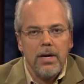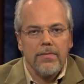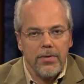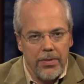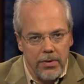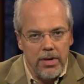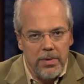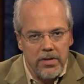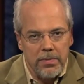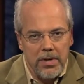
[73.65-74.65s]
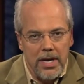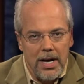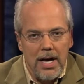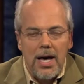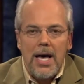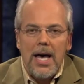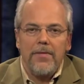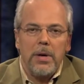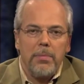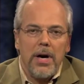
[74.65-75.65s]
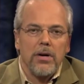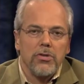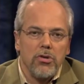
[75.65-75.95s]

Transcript: for 30 minutes per day have a better